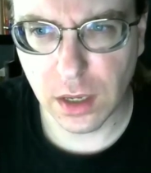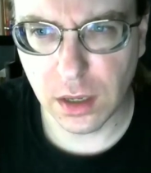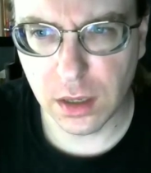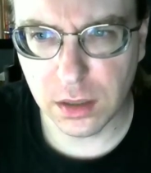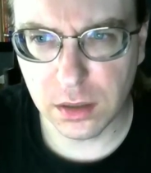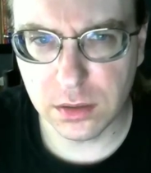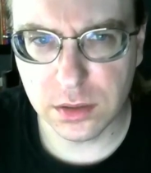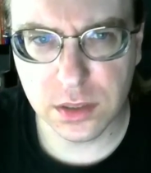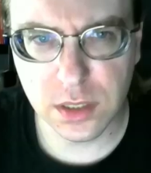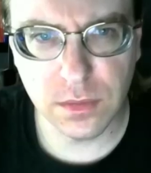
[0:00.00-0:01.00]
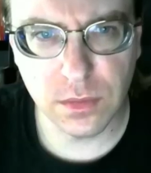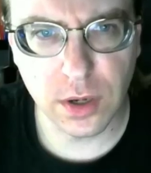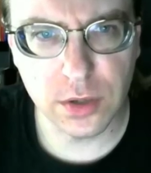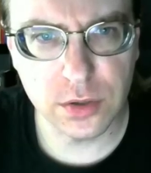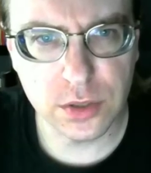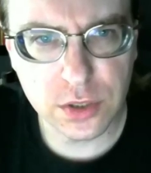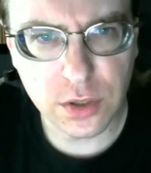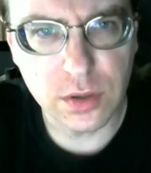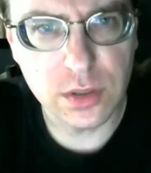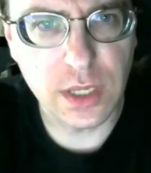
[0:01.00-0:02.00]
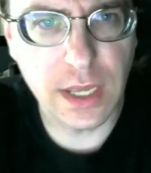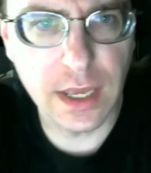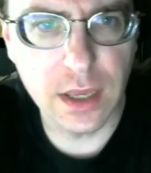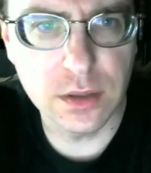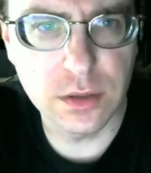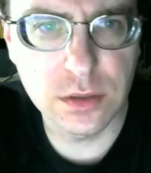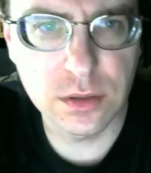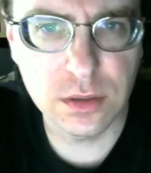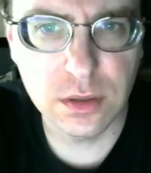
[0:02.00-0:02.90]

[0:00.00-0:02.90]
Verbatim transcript: Uh, Steve Rogers starts as,